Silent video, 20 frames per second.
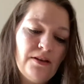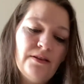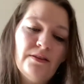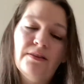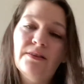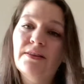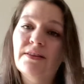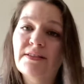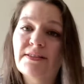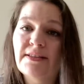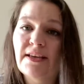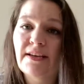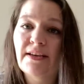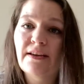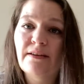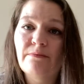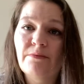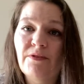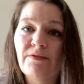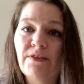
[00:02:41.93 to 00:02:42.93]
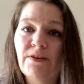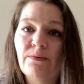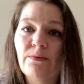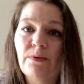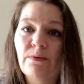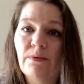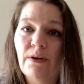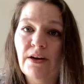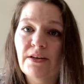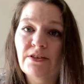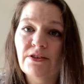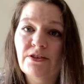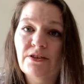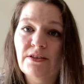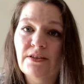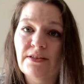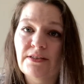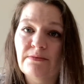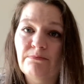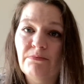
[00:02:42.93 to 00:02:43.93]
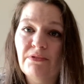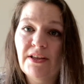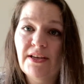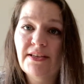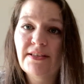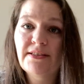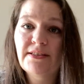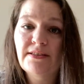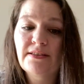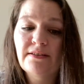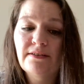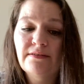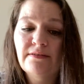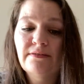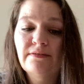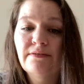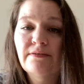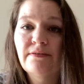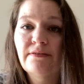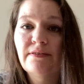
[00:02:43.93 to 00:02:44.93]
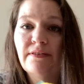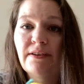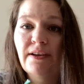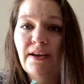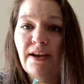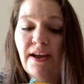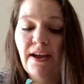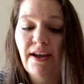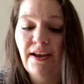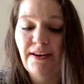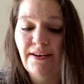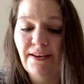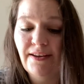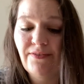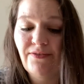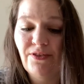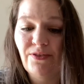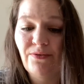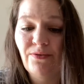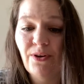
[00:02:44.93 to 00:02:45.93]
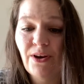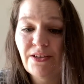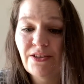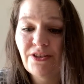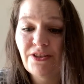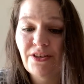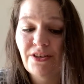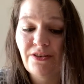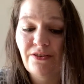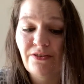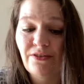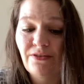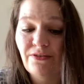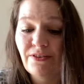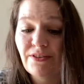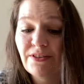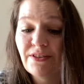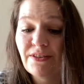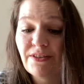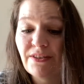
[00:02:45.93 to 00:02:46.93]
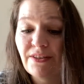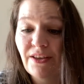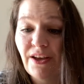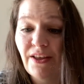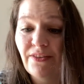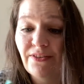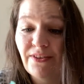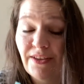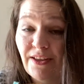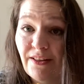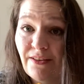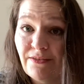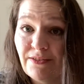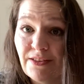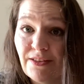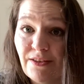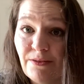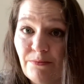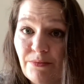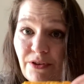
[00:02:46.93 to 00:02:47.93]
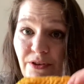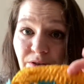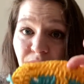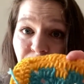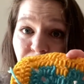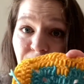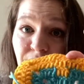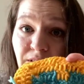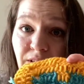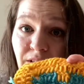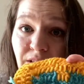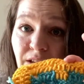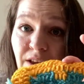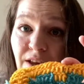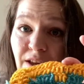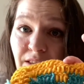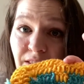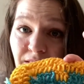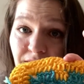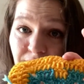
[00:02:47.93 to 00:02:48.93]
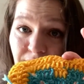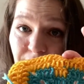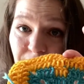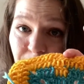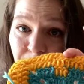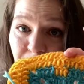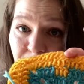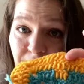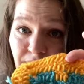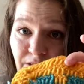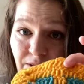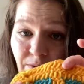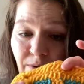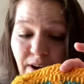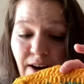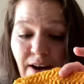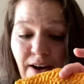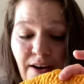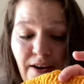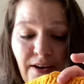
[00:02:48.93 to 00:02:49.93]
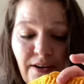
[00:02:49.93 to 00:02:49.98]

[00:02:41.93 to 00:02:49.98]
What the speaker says: The second movie we watched is Bliss, and if you've watched it, you know it's got the yellows and the blues. This is my square.